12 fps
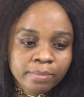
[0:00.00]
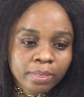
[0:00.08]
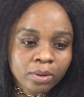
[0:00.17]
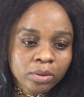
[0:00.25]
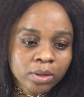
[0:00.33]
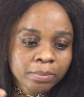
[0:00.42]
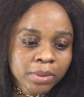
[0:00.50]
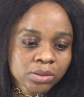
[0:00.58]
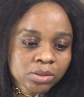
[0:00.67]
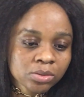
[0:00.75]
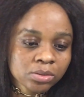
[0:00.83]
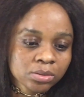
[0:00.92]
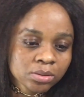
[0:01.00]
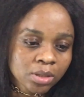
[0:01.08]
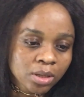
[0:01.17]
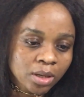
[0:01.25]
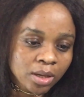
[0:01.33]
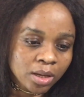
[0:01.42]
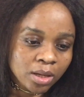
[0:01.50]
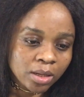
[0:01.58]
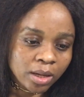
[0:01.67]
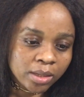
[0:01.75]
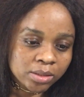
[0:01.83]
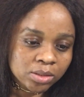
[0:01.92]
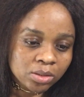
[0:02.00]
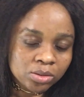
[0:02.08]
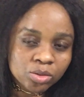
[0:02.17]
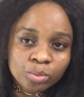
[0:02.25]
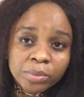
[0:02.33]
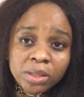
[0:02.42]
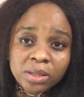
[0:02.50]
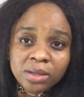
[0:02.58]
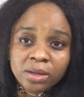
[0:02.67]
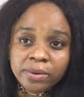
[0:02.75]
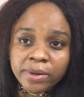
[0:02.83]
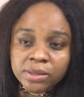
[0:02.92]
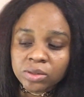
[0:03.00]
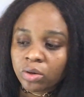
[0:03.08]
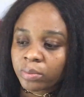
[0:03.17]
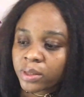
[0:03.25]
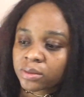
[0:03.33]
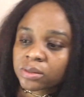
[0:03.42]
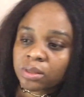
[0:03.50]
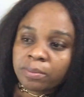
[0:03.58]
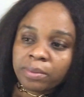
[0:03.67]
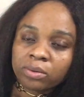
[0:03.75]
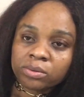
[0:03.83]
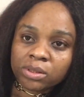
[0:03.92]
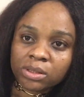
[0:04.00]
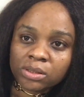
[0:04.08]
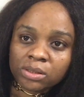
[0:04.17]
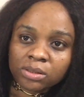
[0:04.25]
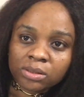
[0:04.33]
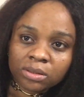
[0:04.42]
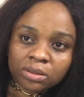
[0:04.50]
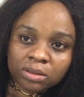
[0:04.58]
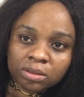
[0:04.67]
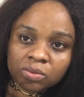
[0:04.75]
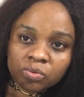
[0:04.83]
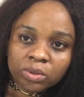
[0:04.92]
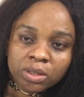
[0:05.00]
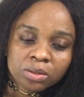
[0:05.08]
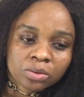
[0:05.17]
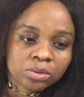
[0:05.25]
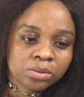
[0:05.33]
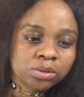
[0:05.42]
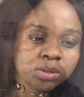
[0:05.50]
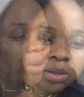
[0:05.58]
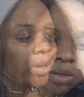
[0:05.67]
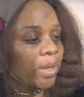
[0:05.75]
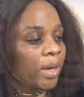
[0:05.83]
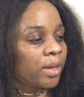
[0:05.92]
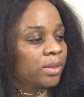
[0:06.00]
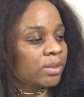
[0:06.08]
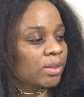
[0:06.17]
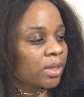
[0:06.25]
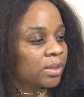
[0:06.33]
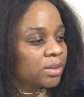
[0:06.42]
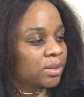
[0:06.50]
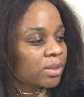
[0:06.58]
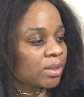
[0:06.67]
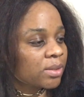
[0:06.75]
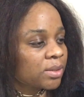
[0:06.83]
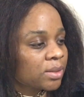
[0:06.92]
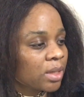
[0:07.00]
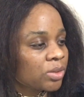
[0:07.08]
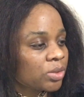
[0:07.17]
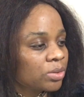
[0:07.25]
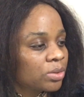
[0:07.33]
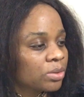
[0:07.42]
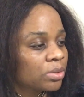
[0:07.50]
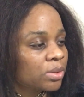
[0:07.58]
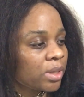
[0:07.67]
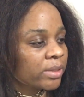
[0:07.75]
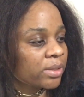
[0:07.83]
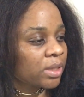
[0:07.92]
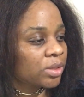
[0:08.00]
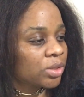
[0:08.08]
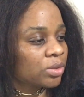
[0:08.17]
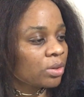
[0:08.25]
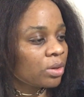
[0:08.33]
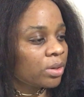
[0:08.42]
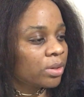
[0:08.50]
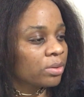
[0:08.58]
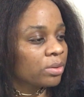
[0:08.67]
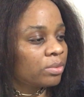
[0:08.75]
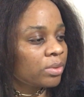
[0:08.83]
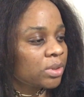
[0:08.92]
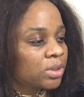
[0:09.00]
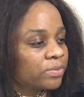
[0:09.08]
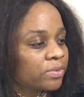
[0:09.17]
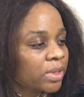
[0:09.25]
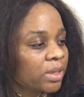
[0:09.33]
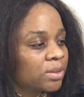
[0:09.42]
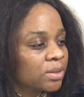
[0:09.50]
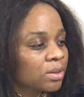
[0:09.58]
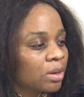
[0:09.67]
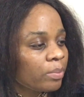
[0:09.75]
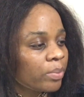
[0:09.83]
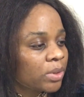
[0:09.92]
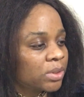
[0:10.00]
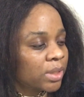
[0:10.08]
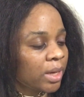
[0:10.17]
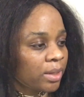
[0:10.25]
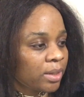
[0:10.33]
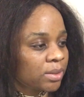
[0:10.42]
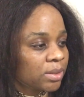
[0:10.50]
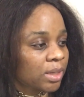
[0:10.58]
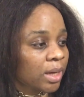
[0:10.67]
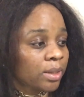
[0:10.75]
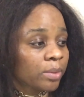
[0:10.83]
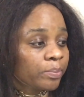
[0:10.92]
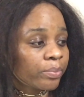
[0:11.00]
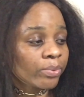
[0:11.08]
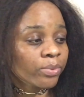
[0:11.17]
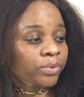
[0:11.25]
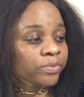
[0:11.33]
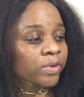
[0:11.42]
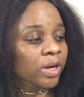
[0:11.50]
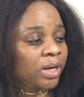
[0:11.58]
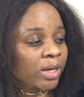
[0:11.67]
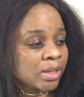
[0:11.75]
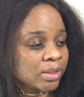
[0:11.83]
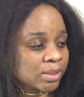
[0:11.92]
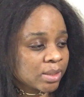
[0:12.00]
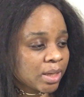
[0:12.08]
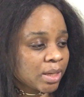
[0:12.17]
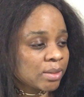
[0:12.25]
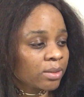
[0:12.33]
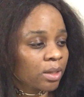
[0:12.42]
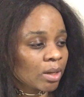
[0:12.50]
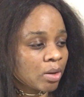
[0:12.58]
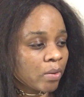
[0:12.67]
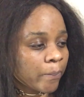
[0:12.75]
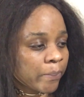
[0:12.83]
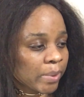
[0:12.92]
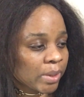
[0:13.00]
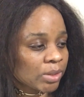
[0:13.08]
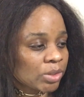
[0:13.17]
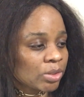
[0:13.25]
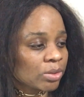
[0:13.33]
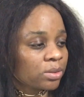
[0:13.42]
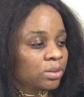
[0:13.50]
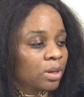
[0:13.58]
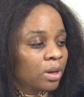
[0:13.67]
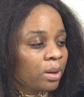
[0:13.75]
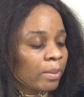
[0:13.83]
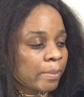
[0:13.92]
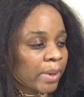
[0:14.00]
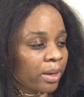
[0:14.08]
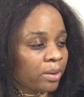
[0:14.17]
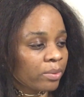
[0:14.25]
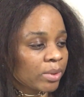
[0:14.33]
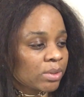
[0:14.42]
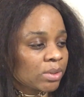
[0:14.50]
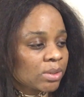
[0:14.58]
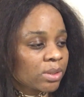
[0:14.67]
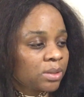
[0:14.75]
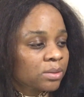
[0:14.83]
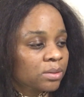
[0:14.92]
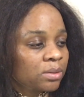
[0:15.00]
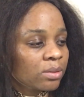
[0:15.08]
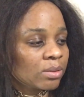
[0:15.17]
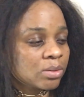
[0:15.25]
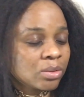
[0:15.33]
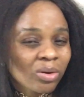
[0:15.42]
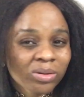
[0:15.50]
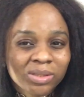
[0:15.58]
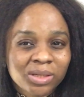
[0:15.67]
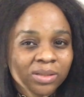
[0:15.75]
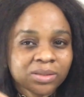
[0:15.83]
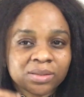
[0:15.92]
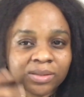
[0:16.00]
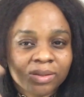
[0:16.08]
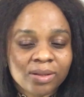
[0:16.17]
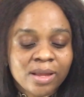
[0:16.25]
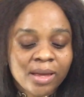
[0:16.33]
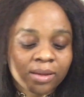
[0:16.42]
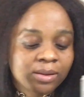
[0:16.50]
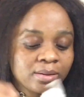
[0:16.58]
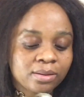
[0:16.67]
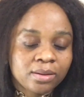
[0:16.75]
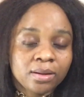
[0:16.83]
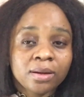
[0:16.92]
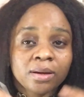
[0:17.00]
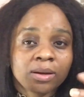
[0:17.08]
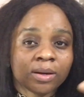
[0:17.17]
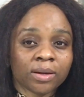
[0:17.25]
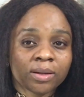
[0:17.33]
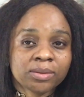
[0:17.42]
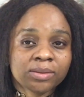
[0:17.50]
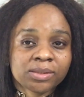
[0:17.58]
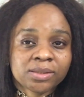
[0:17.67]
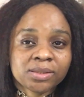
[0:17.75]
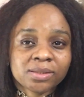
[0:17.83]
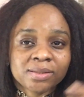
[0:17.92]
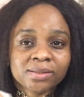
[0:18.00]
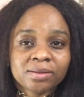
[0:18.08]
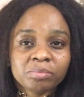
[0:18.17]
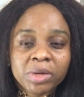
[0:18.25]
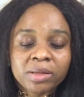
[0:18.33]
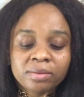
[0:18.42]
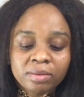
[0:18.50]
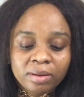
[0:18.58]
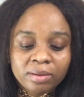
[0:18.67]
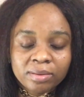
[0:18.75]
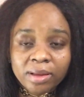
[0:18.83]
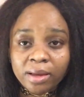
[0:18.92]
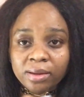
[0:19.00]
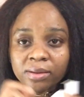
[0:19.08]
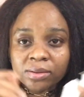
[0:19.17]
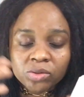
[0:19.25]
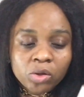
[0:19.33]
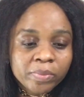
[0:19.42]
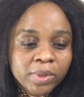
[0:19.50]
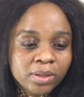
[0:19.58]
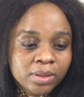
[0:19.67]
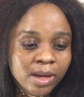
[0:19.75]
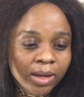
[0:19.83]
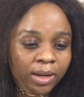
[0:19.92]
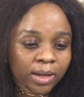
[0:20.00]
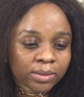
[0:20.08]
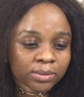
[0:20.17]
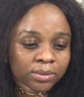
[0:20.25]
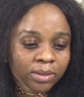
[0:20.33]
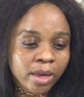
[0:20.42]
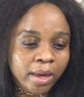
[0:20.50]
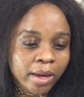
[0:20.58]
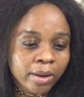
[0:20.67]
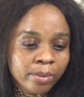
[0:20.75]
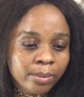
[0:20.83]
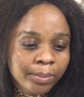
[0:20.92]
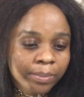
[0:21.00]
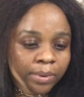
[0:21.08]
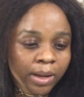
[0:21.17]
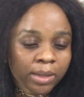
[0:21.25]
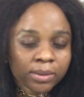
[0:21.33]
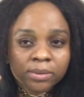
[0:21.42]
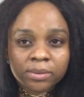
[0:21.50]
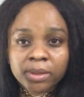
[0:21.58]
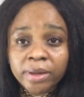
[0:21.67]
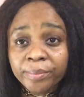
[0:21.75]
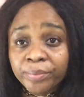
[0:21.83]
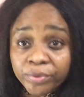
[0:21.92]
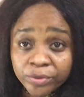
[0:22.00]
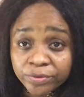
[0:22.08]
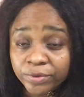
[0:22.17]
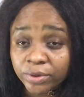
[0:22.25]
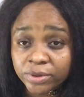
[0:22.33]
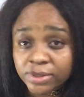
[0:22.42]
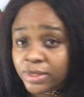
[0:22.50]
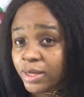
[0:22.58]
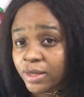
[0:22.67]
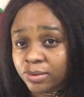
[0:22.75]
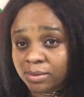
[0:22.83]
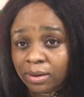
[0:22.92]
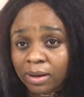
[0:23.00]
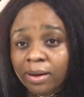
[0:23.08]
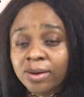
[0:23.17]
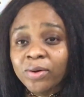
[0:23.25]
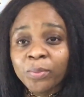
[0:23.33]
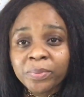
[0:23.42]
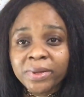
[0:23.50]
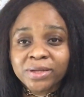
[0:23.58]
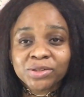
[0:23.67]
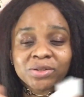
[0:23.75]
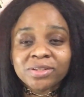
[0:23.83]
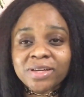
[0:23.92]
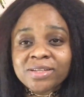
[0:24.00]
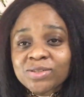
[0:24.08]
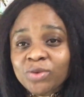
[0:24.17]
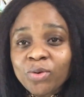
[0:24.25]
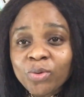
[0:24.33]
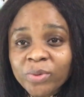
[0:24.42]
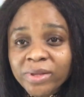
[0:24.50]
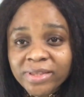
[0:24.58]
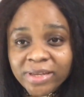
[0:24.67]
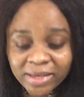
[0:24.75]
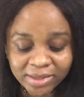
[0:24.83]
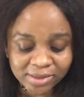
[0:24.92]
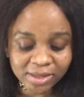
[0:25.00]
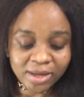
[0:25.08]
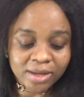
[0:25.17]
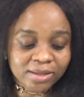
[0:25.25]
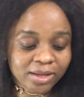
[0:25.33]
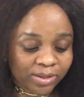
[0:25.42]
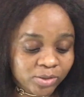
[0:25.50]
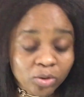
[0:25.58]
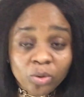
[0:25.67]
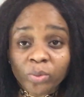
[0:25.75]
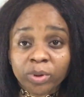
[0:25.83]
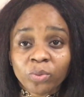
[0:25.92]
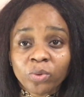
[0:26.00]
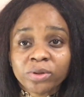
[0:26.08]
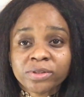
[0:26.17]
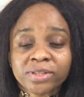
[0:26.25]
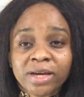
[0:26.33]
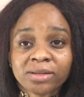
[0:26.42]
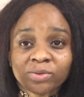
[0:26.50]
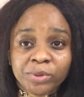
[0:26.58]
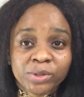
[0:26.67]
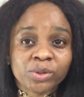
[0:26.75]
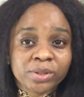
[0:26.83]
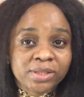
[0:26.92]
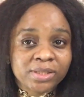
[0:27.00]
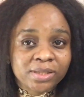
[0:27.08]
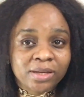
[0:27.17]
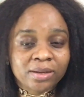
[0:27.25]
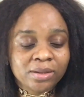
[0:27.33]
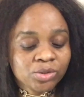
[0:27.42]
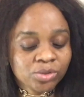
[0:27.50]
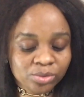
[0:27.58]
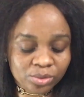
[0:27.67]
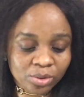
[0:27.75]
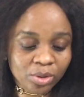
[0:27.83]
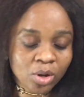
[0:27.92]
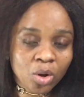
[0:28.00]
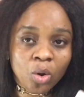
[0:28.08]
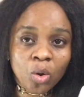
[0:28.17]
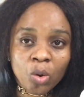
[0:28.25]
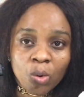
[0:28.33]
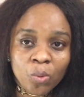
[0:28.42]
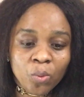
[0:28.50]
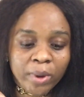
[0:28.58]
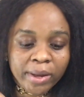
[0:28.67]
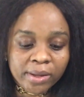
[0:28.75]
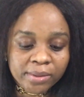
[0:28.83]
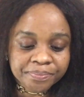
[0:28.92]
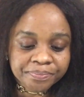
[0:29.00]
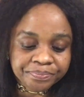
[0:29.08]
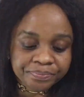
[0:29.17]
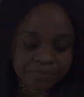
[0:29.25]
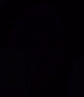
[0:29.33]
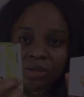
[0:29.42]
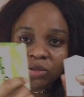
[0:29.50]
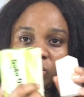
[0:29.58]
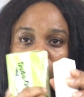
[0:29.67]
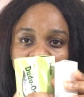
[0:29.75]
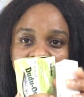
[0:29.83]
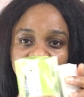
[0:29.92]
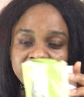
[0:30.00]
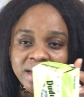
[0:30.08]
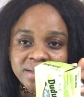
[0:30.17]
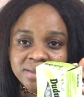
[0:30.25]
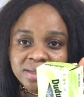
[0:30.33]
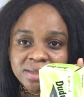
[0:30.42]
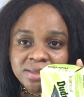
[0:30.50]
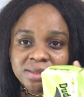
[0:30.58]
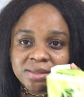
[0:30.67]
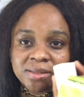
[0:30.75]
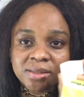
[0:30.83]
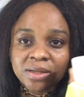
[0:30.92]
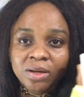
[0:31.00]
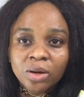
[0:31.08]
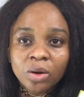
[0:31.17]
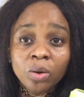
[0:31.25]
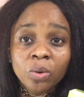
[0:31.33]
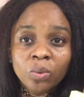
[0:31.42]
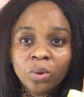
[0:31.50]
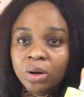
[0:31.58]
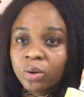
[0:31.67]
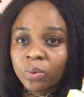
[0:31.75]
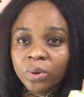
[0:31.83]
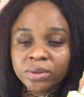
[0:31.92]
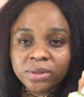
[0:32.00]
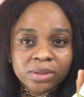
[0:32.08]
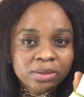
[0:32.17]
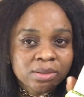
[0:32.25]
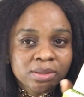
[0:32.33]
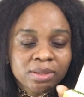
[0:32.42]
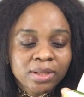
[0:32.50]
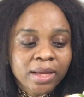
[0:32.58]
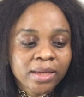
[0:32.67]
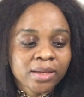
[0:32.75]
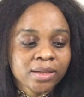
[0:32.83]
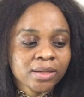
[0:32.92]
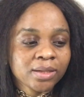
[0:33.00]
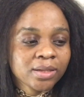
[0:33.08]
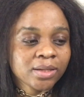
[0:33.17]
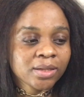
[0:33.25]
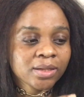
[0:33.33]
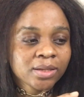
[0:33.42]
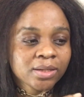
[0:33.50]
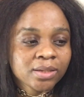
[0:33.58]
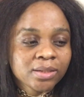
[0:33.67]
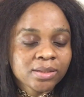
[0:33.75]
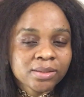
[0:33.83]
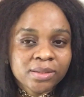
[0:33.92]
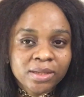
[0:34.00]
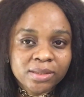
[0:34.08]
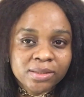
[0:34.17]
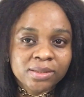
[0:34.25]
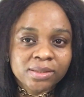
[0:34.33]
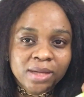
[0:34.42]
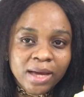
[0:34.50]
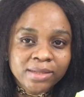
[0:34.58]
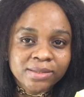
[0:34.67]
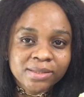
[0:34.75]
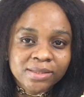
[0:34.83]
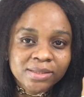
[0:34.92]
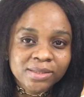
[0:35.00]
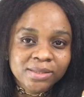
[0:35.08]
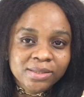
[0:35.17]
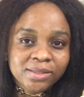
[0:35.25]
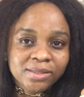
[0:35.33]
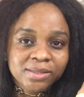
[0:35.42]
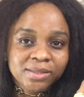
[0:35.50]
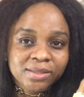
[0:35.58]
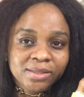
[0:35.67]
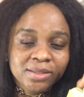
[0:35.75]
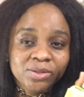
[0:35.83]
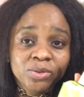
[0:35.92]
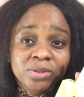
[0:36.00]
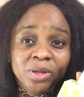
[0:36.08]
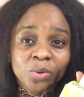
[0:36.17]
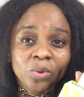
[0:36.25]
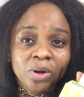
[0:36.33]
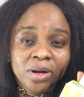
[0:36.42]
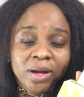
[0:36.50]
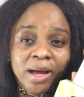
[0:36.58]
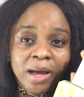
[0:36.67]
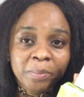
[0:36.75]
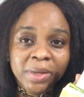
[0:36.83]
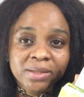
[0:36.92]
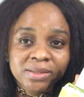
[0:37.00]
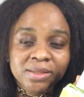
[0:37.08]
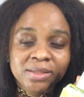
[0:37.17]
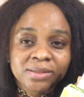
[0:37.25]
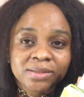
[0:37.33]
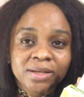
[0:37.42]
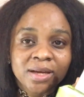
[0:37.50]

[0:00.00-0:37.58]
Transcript: Amazon, I saw so many great comments about this. It's really good. So here it says this natural essential oil rejuvenates body energy and improve skin complexion by reducing toxins. Like, this is the main thing, like something that can help and improve your skin complexion. That's all we need, that's all we want, and we do it in a natural way. So this and this work wonders. Like this and this, you know, they work amazing.